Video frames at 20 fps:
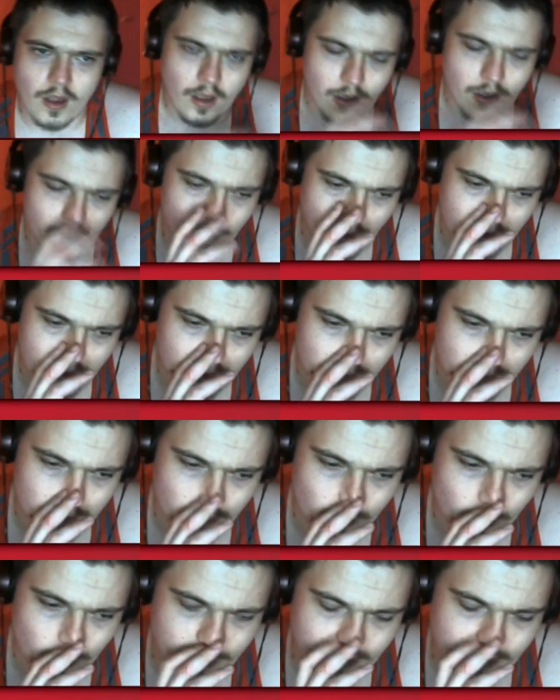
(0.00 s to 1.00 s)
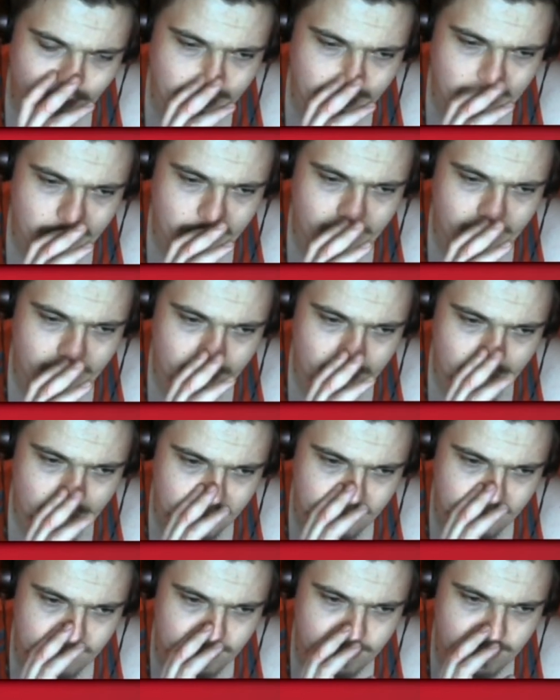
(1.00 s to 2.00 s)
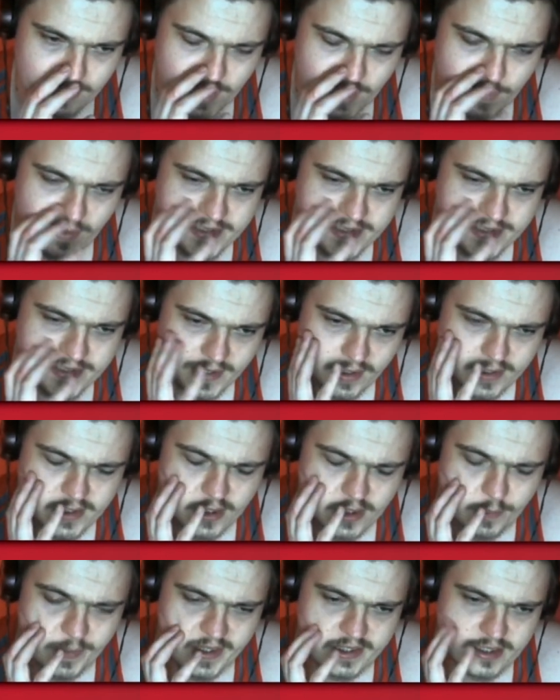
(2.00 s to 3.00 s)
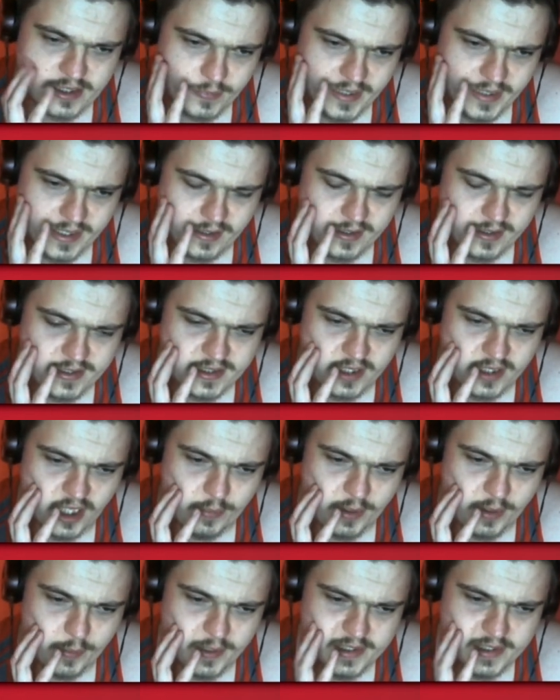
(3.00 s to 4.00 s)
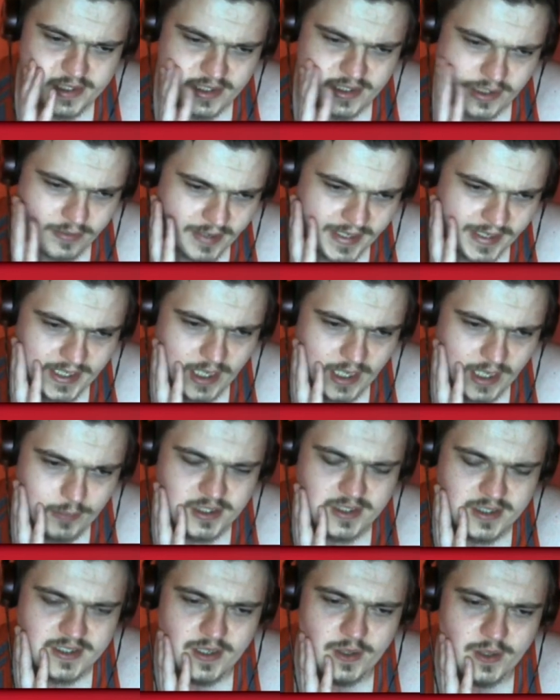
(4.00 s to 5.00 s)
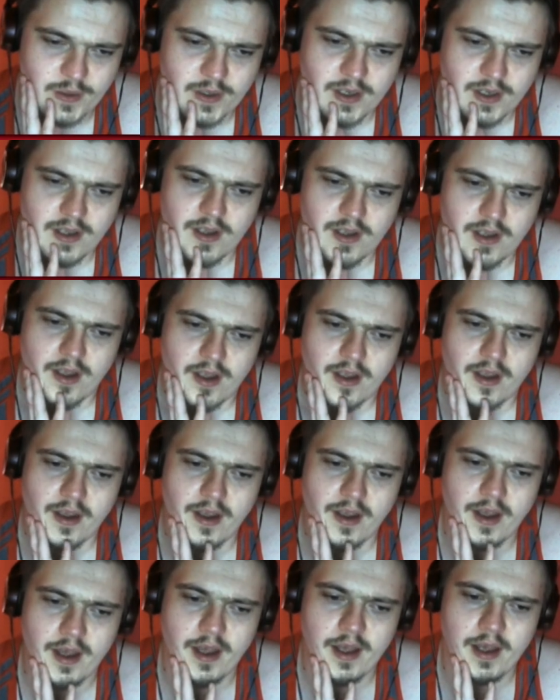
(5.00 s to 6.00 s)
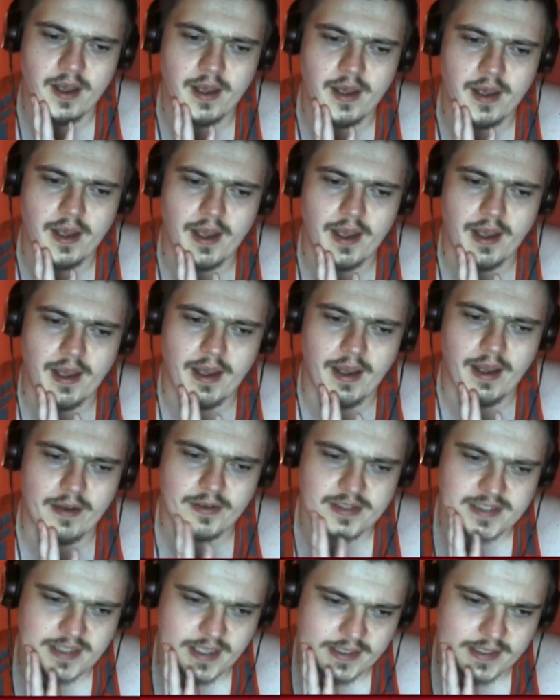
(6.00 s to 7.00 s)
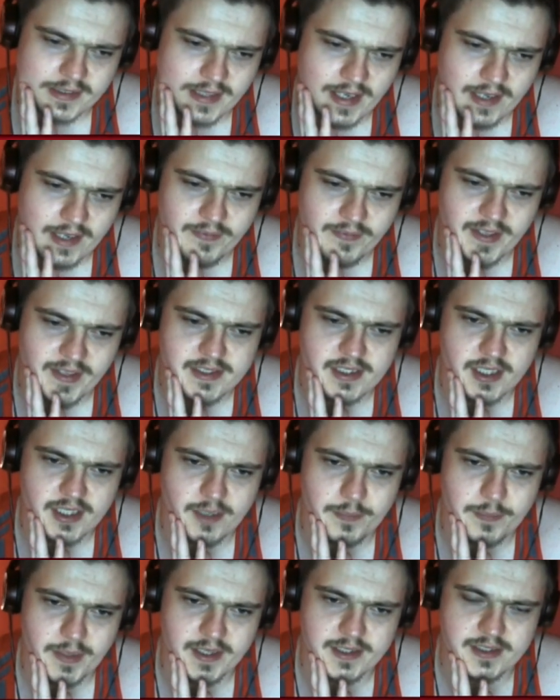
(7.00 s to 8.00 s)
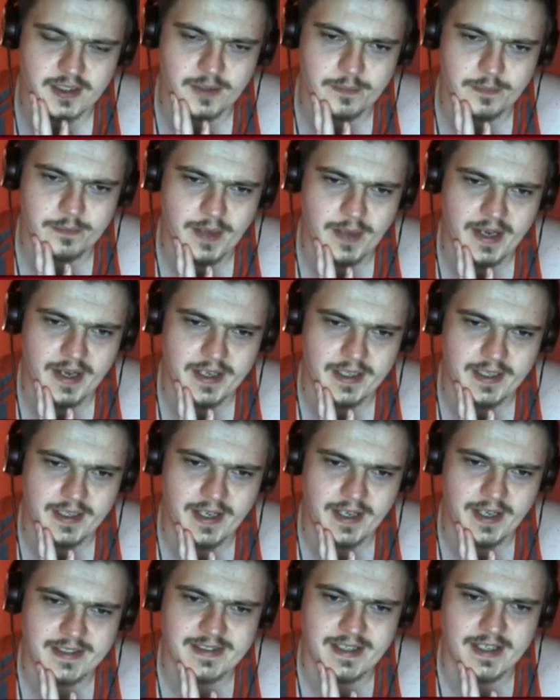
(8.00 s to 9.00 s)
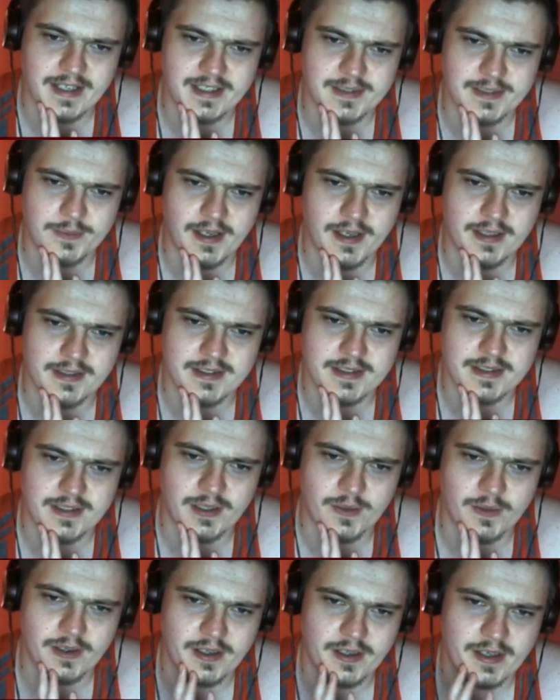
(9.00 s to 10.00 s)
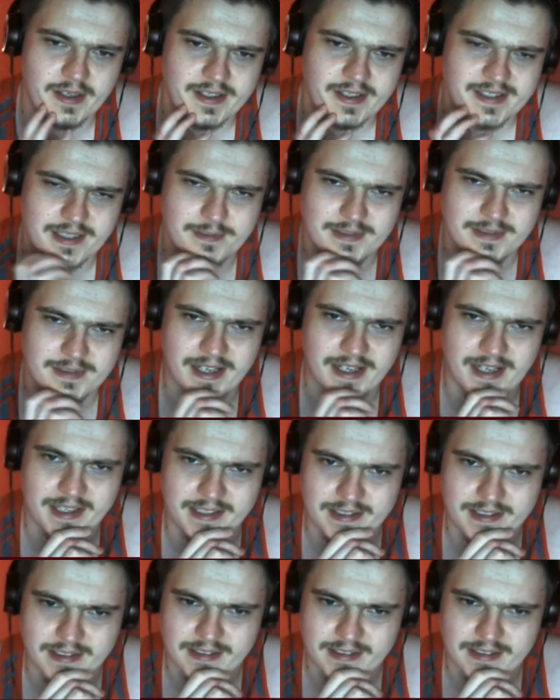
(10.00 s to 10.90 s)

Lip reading: Well, we know that the UFC also picked up Nicholas Dalby, which is a great capture too. I just heard that Invicta picked up Paddy Kianzad as well. So it seems like